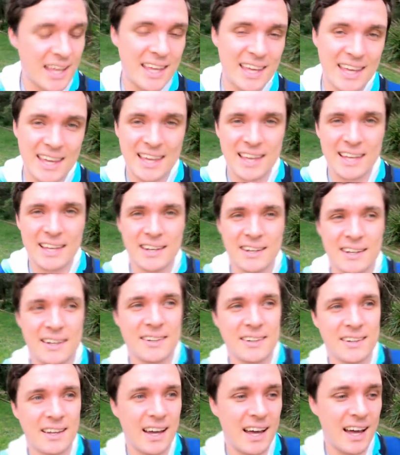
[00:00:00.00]

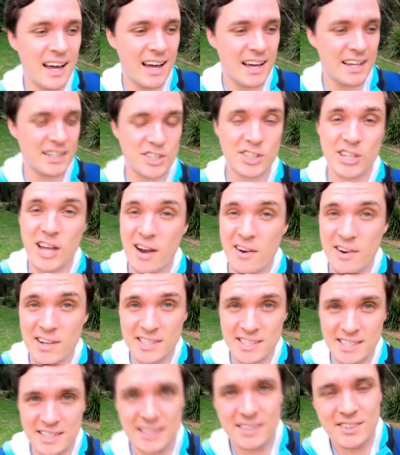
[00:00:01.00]
in
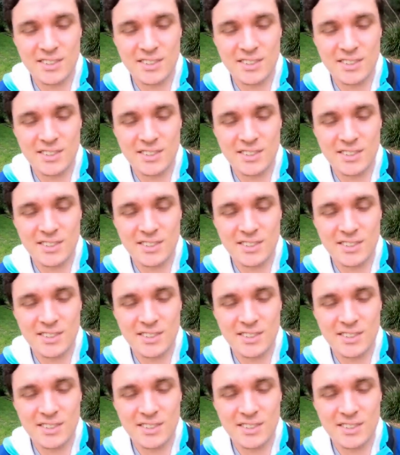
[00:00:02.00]
charity.